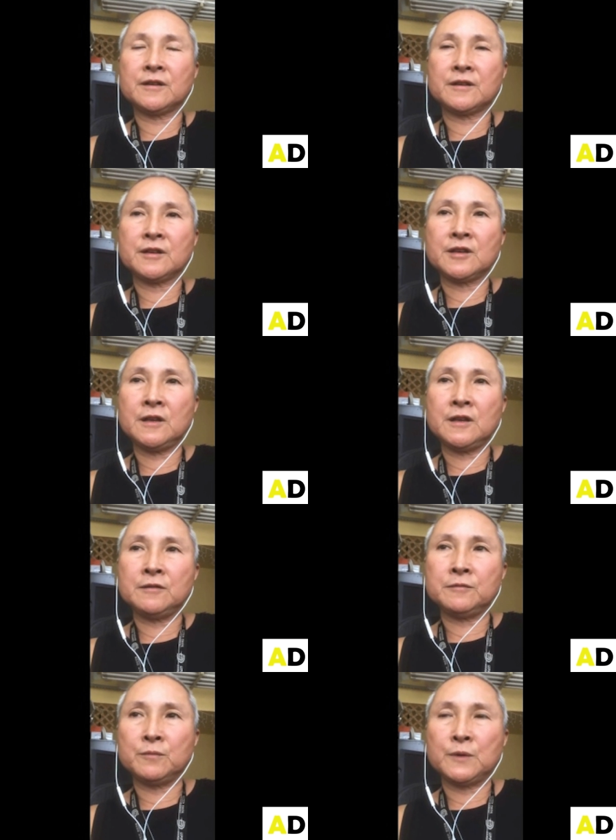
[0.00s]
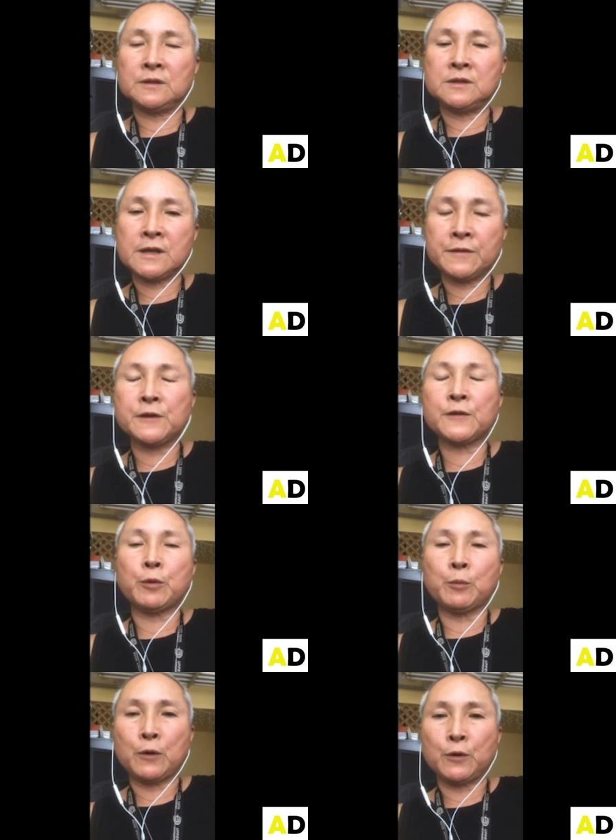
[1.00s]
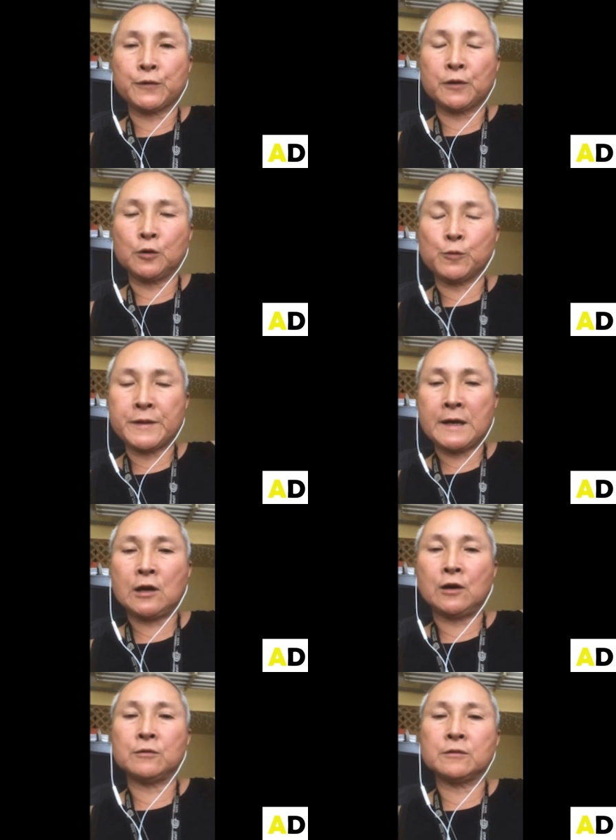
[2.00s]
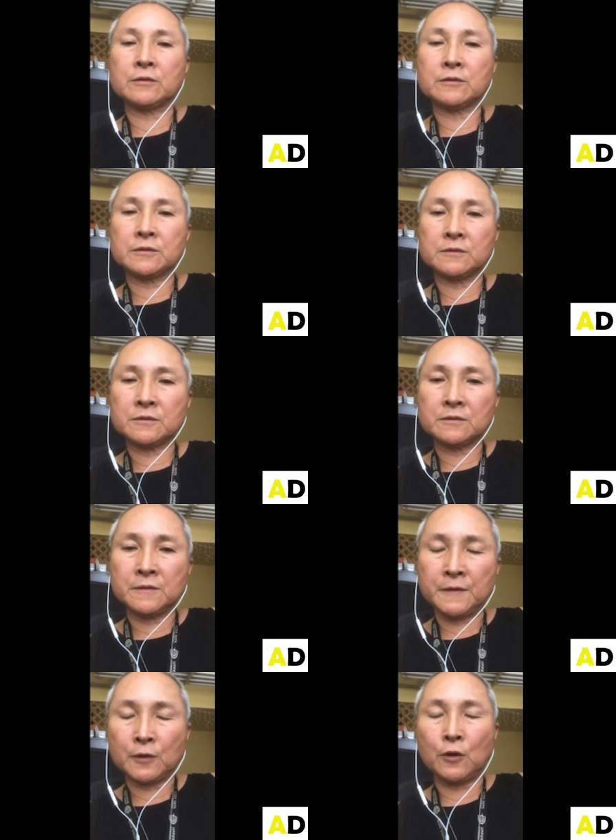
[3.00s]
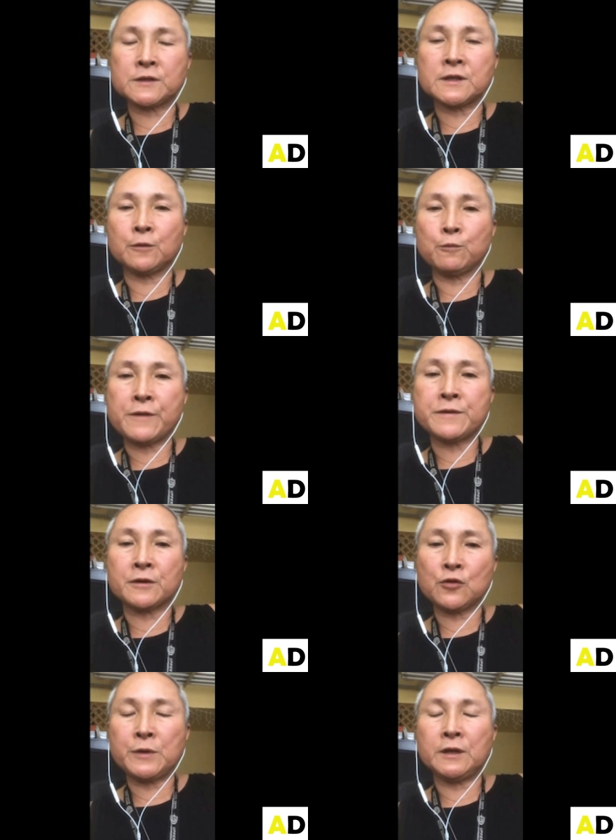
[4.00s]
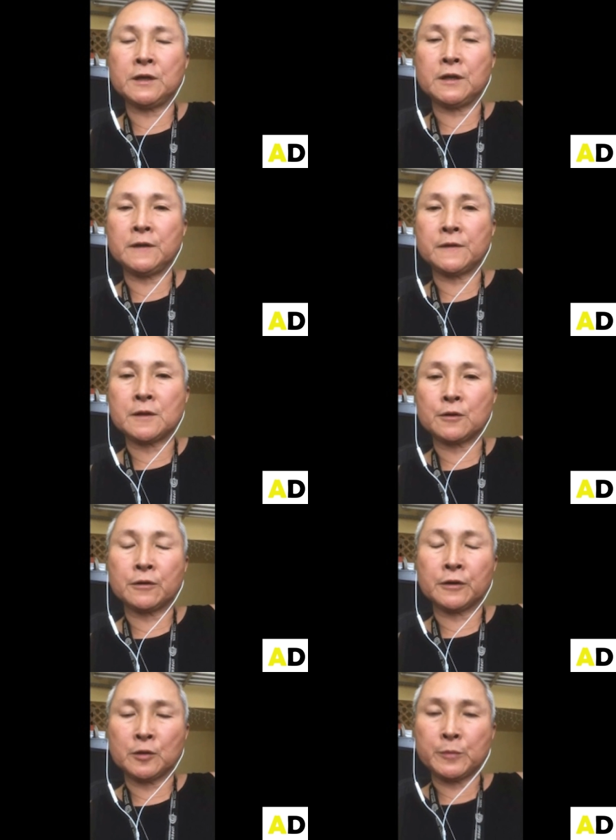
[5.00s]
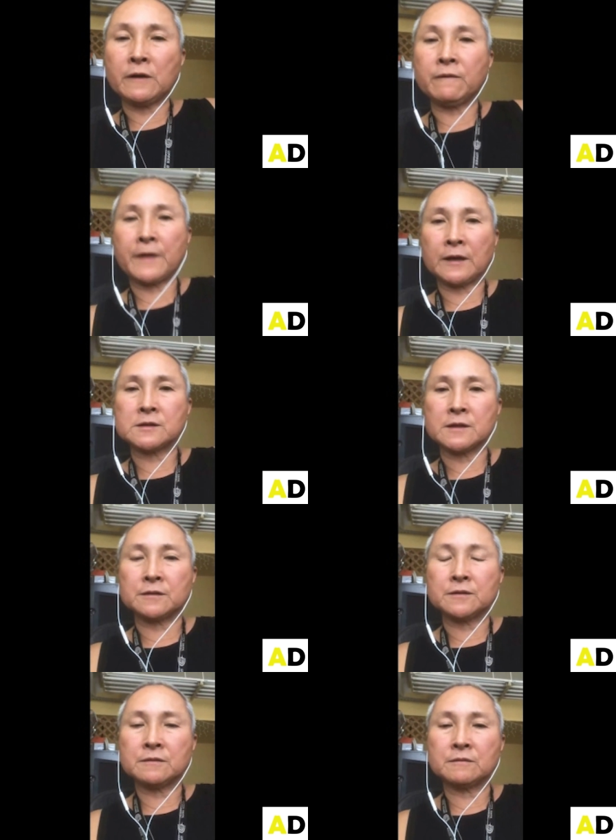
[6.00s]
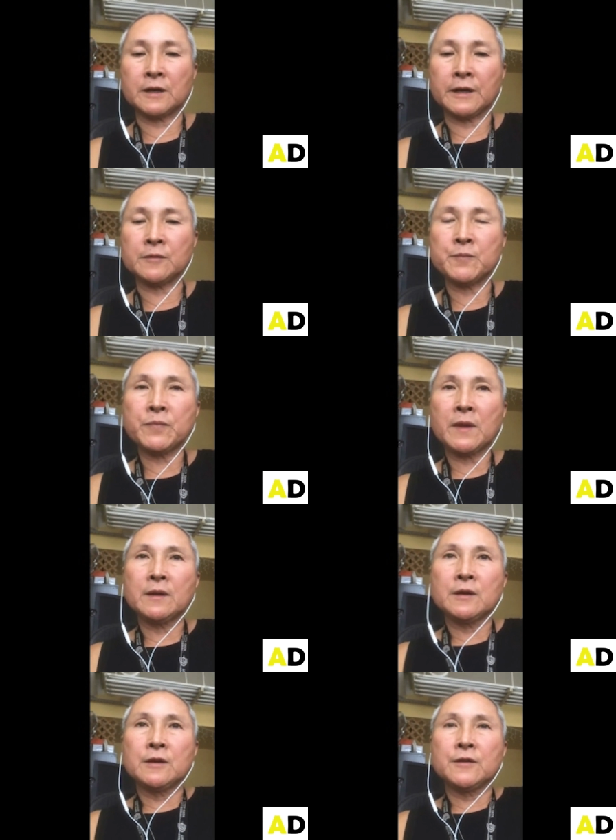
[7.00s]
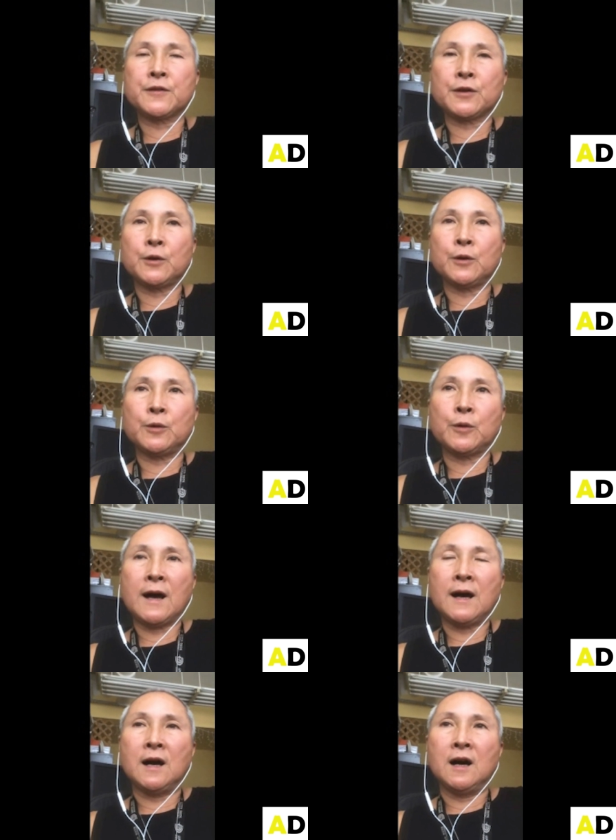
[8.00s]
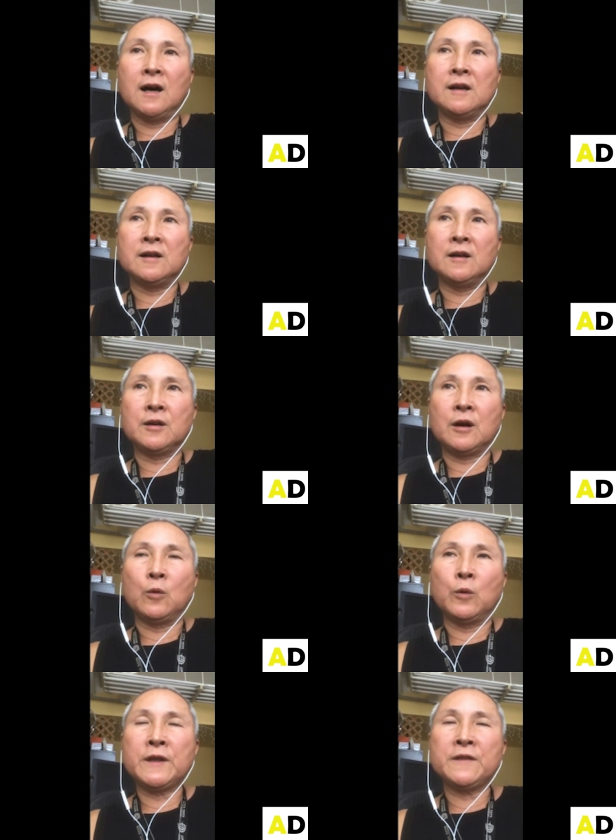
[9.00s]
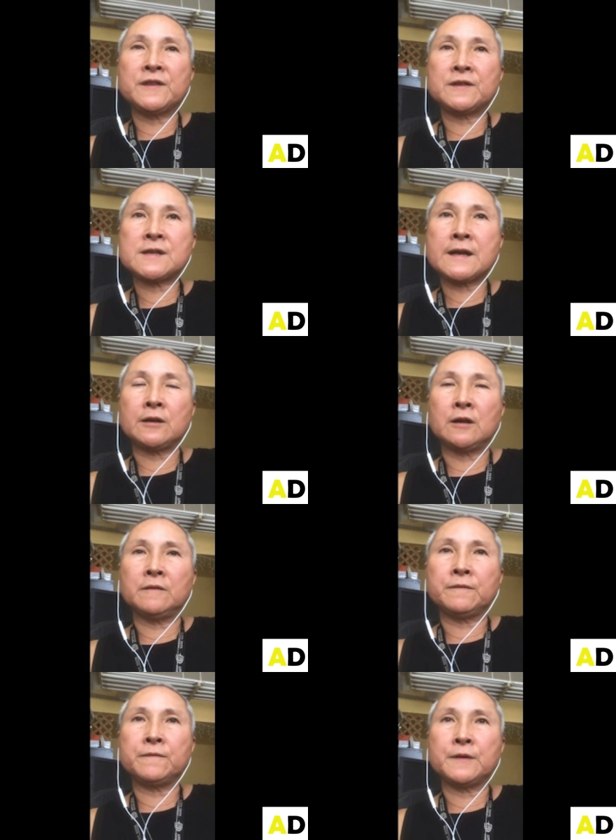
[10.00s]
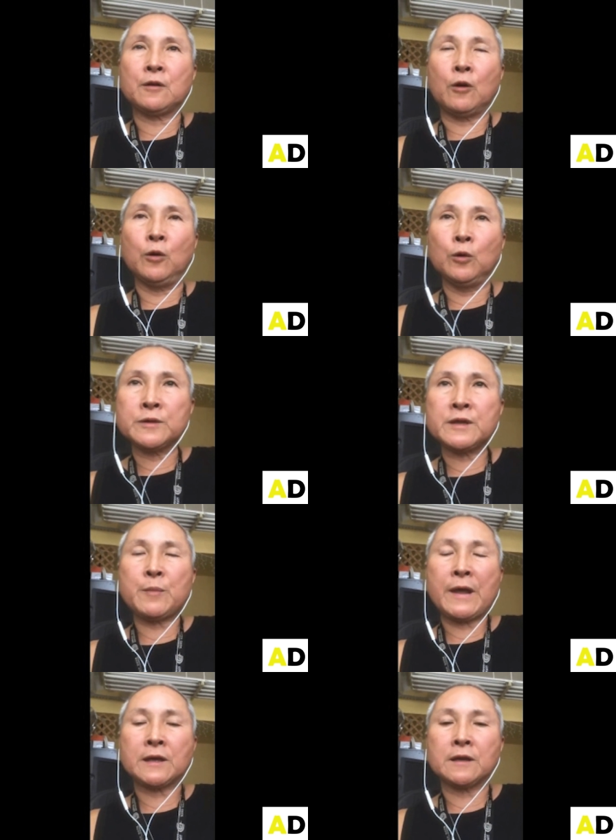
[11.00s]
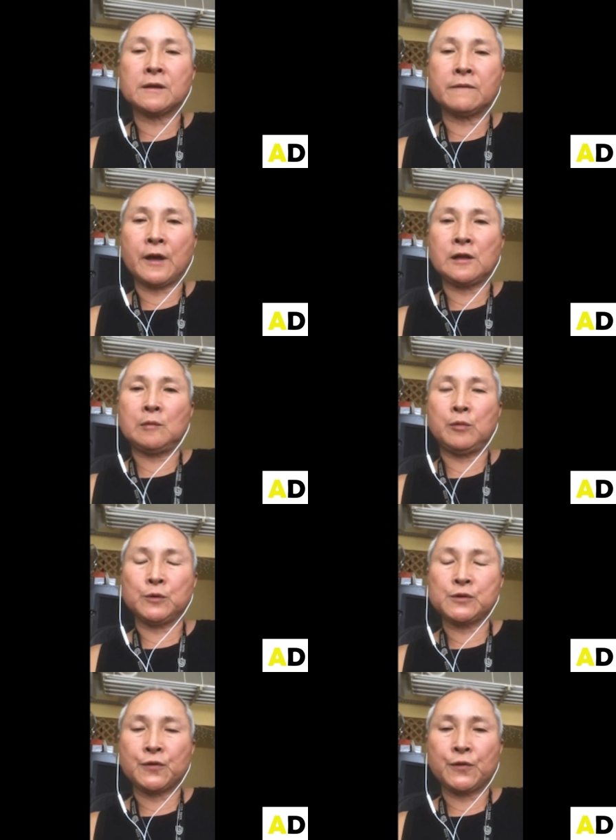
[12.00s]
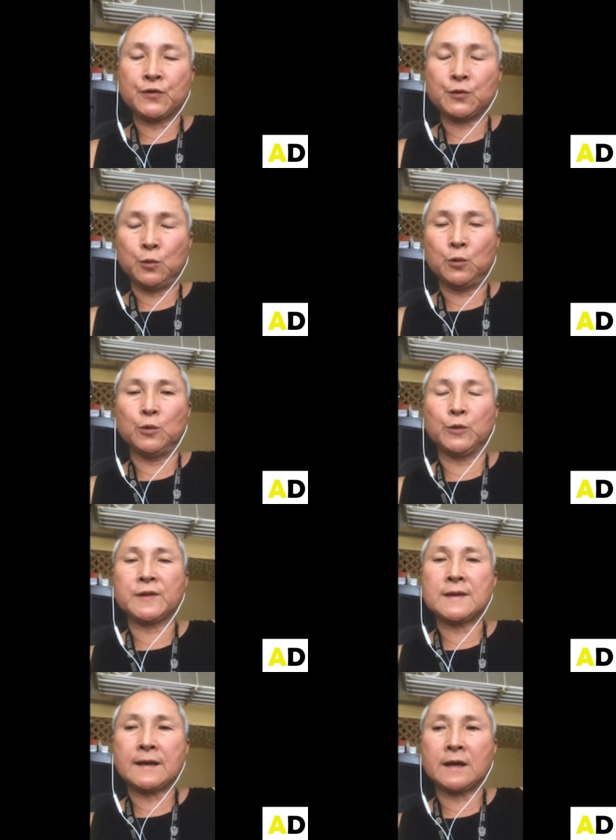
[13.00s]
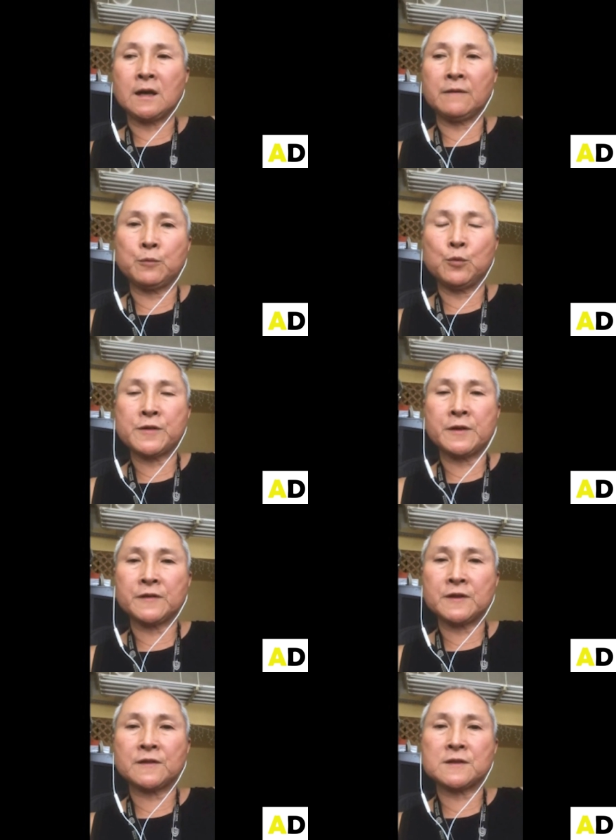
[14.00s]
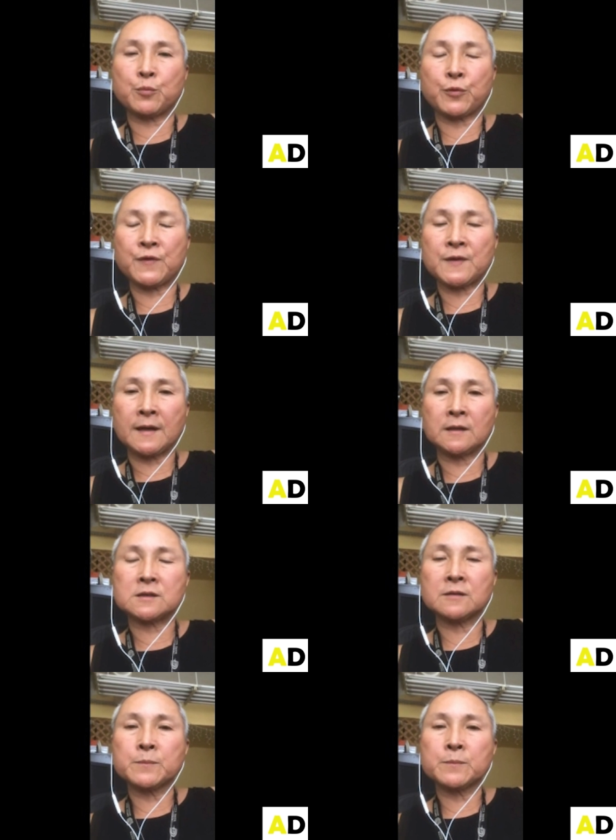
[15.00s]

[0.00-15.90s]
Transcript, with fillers: he did this proposal without consulting with the communities that are going to be affected, right? So instead of only making it available to schools that have more than 60%